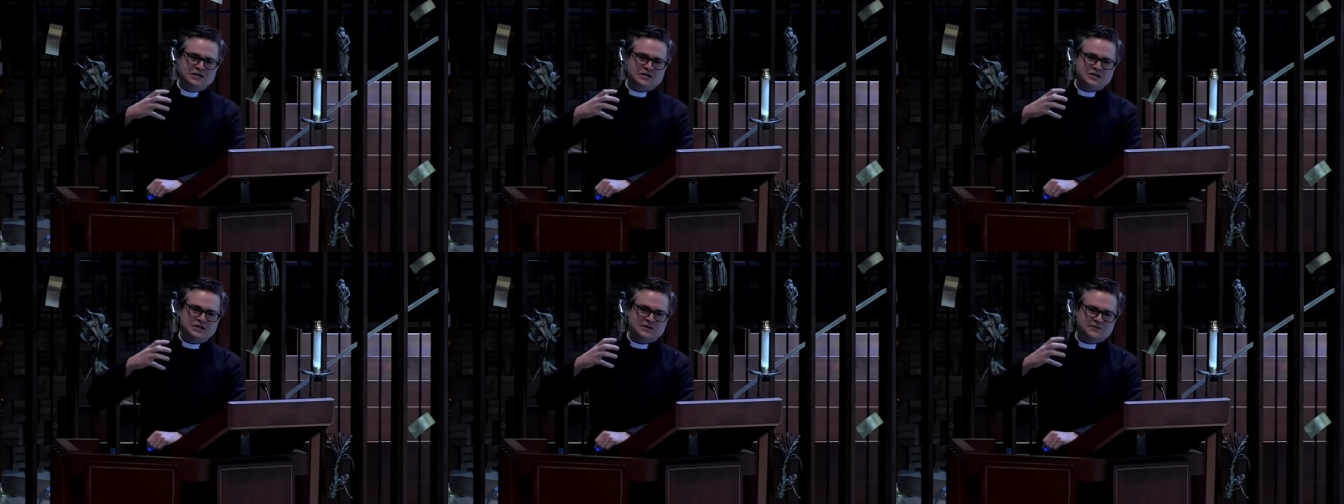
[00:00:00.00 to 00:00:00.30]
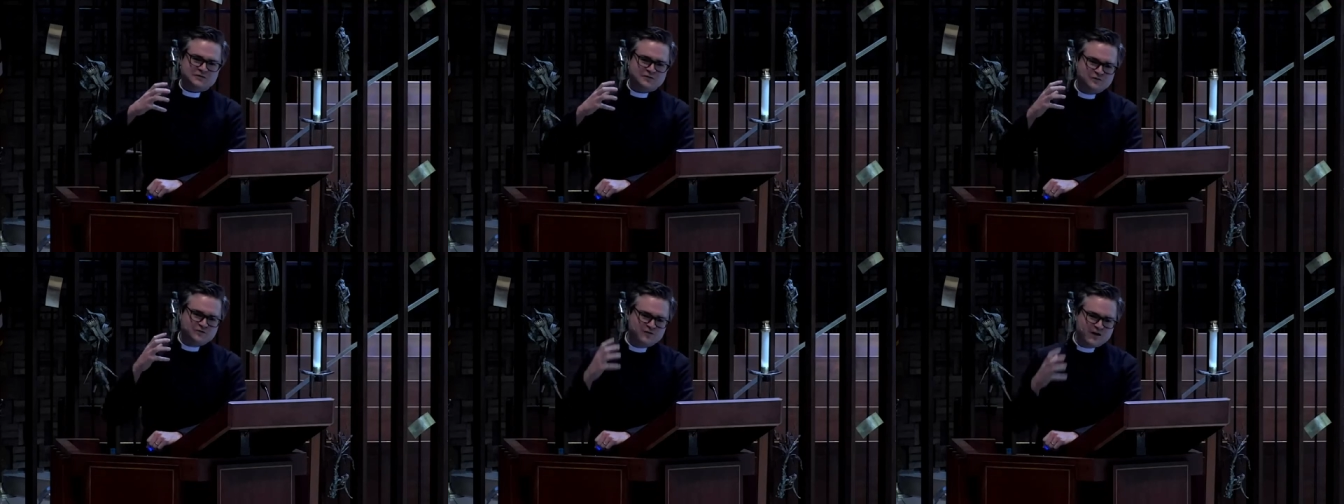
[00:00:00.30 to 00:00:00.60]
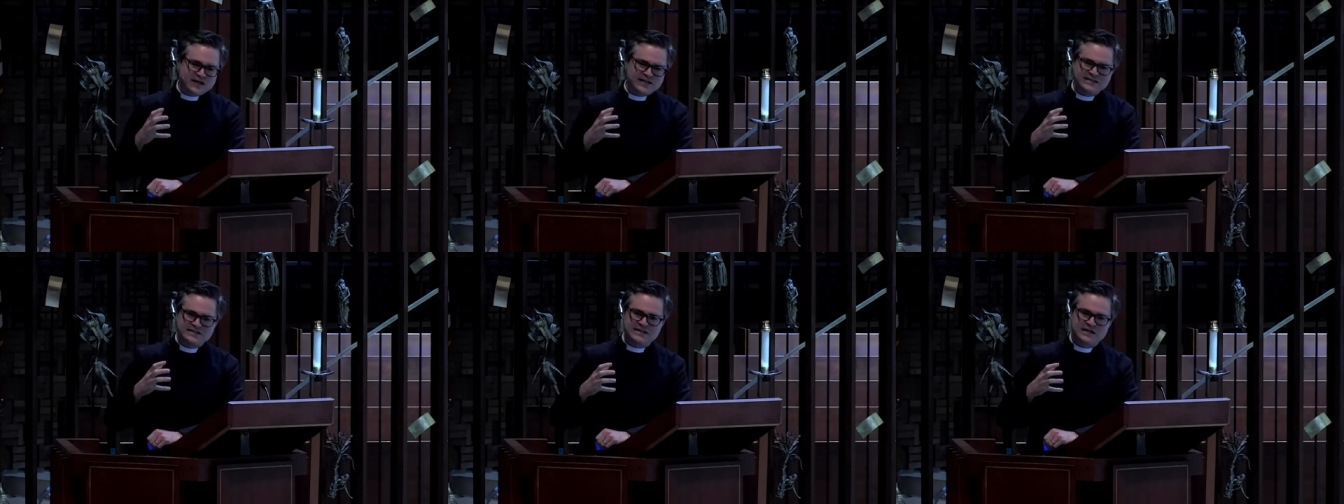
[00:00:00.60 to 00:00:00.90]
to
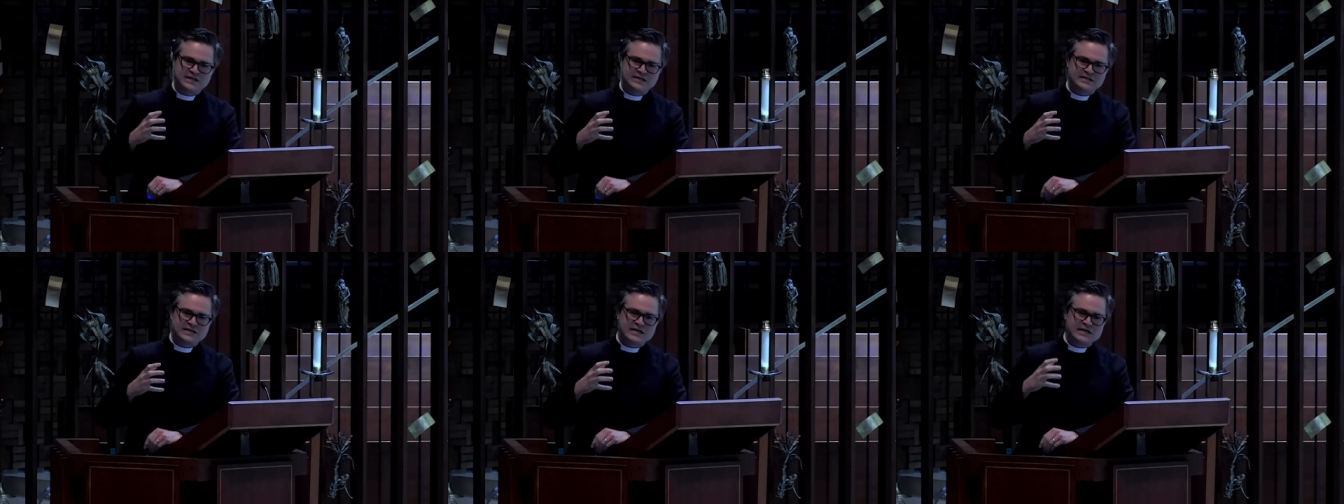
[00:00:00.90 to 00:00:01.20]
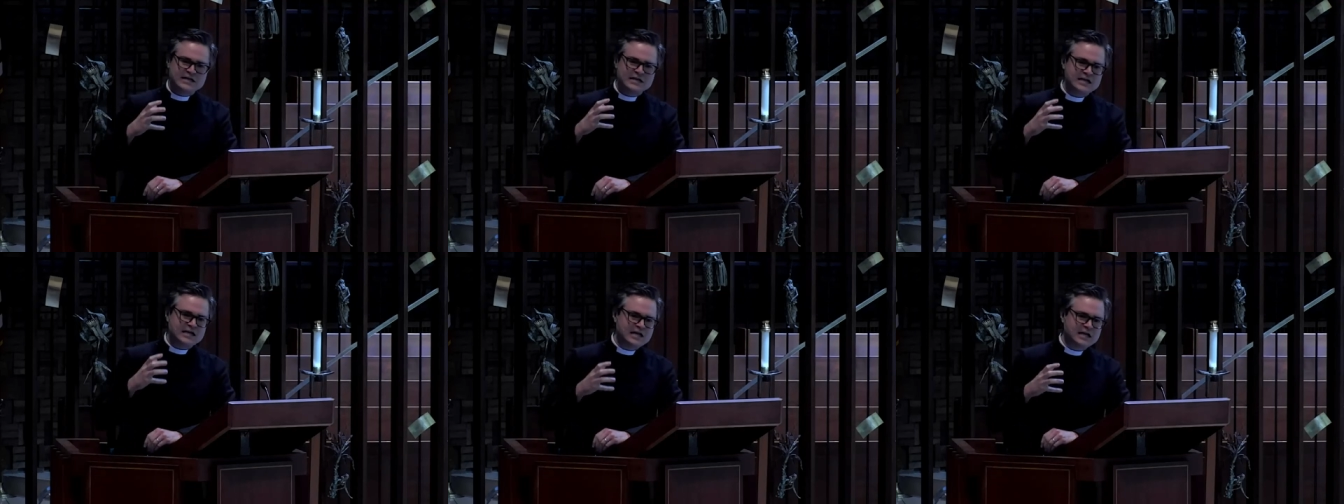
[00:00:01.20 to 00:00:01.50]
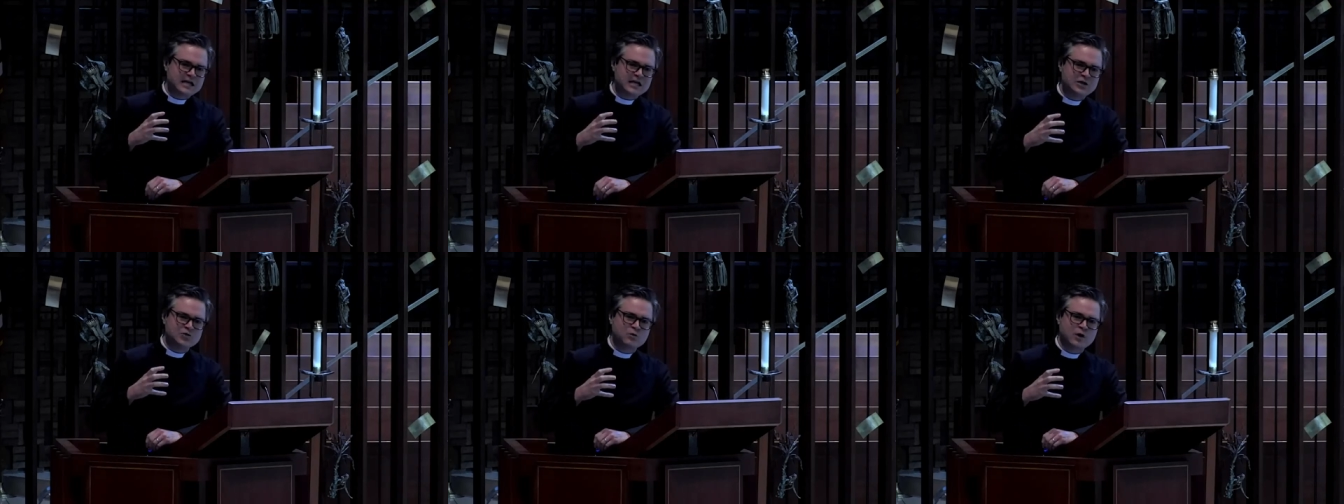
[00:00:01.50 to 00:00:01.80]
fix it in
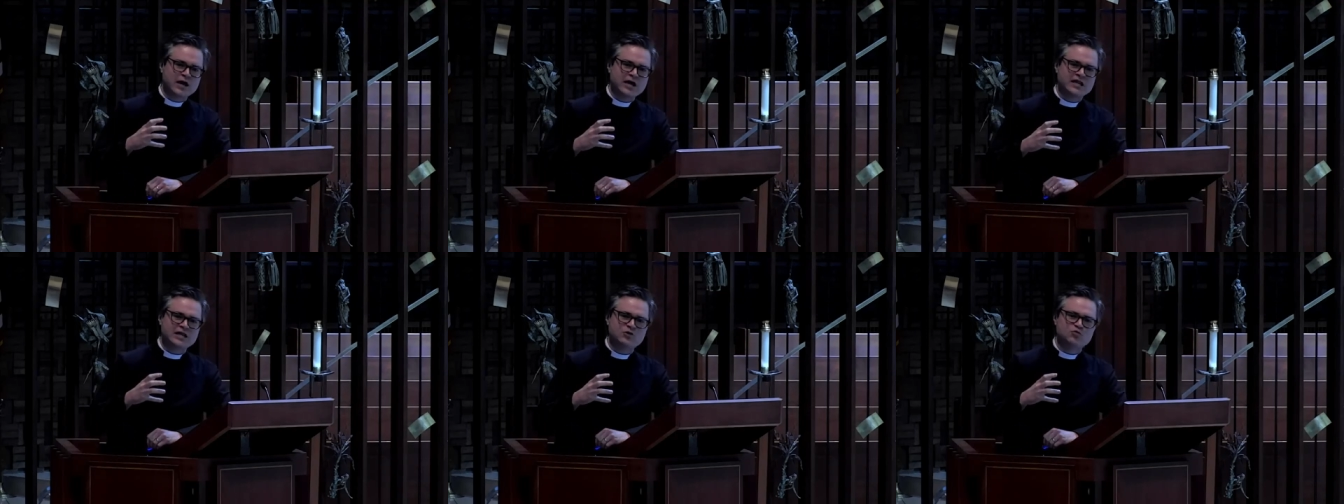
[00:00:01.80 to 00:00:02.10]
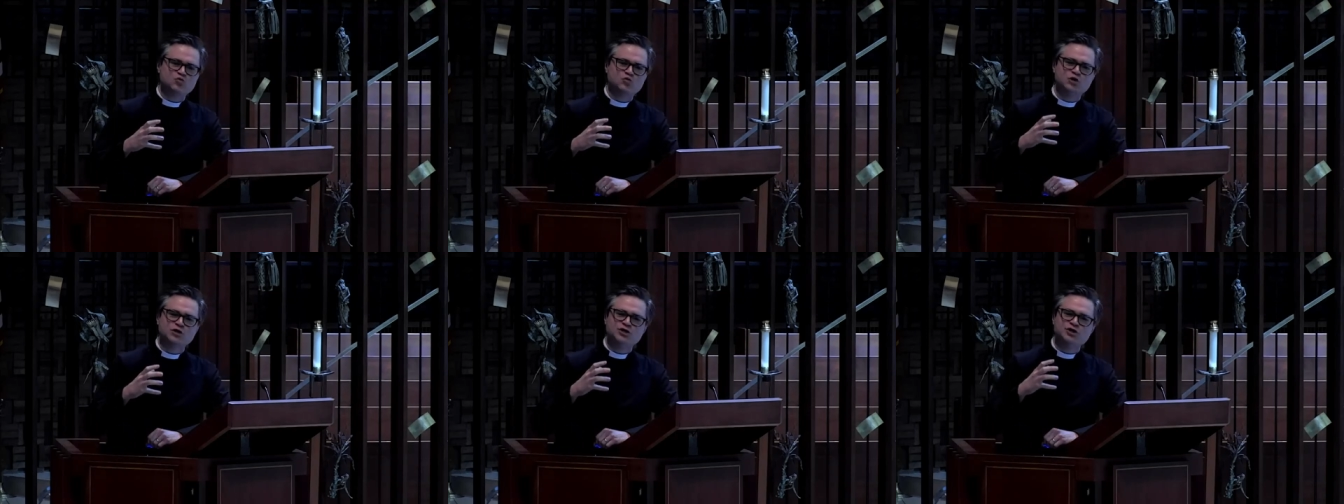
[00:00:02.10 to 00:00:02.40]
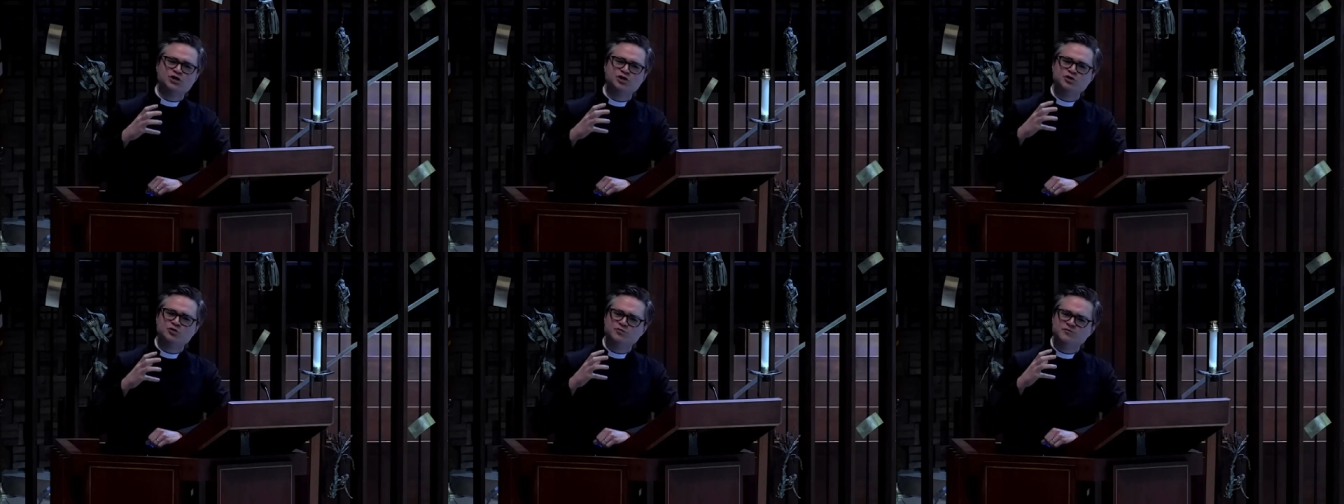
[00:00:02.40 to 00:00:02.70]
any way that would
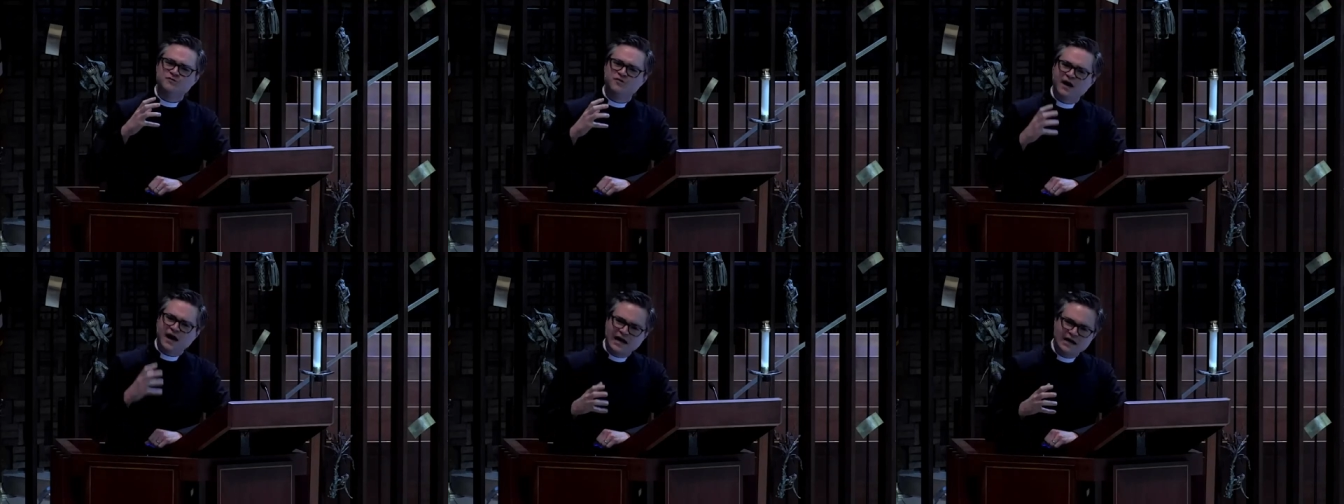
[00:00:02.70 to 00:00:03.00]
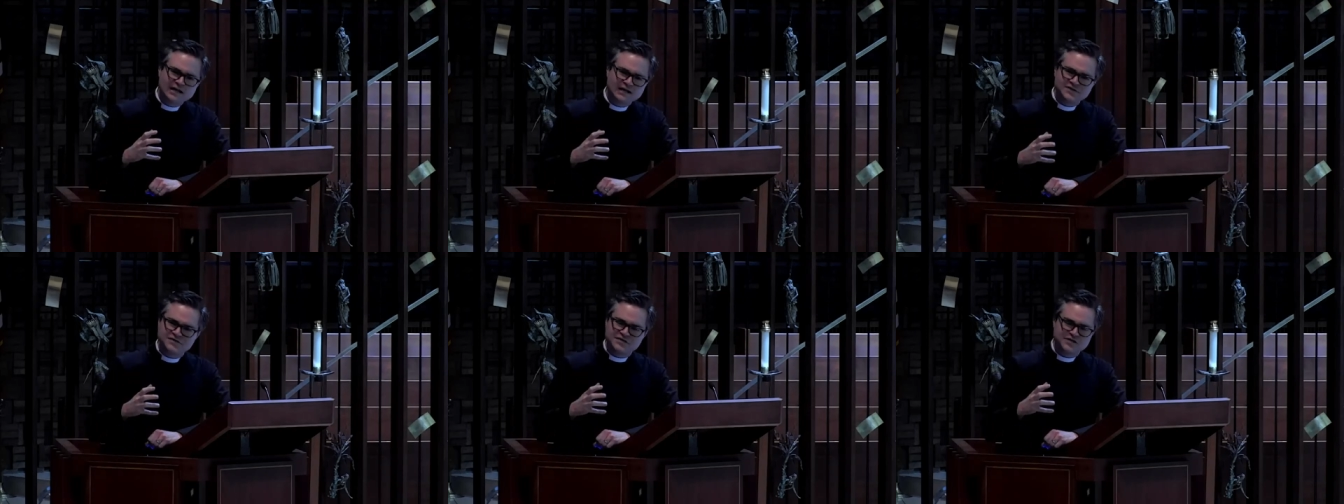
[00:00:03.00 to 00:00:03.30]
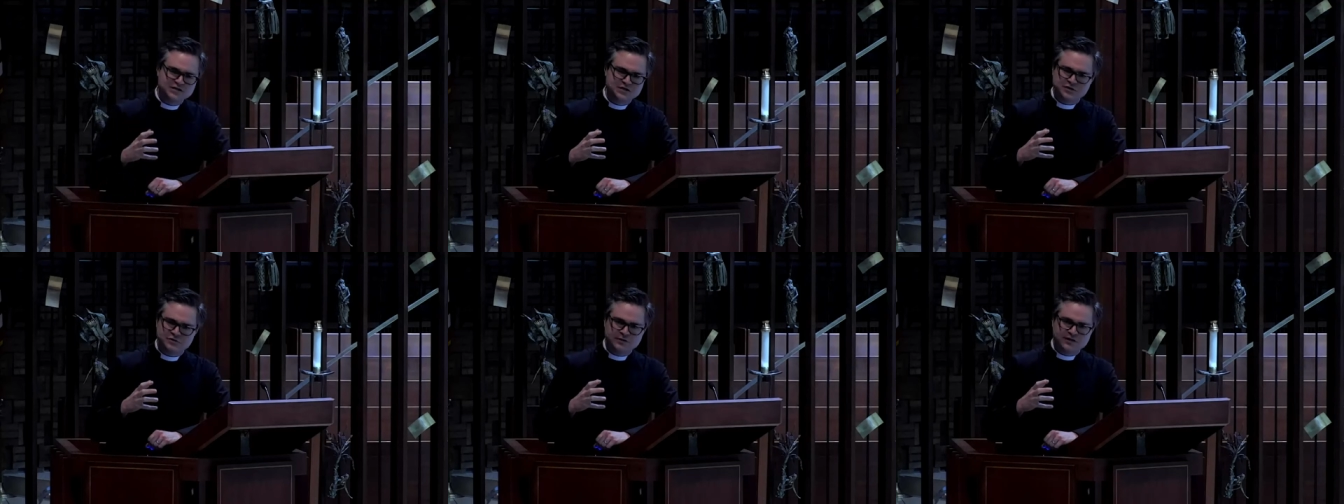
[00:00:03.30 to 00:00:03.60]
do violence
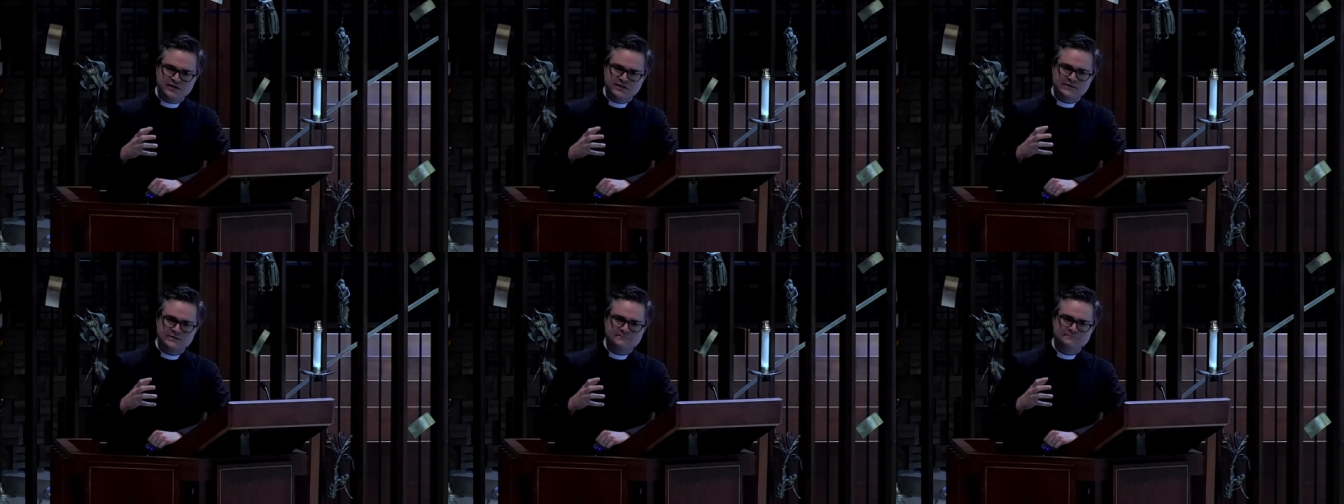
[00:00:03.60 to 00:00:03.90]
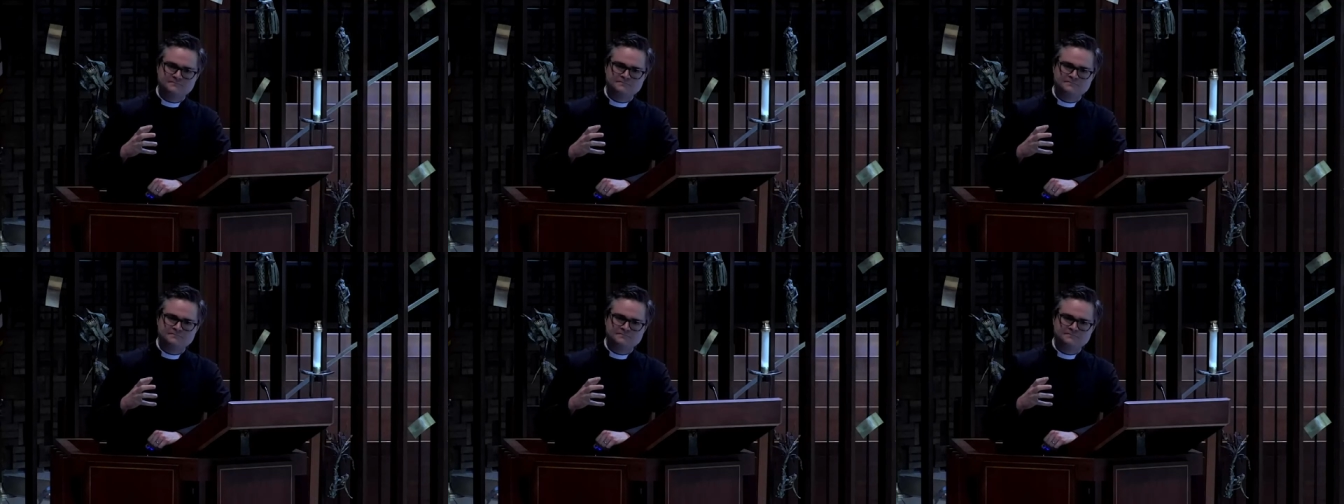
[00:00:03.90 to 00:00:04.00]
to it,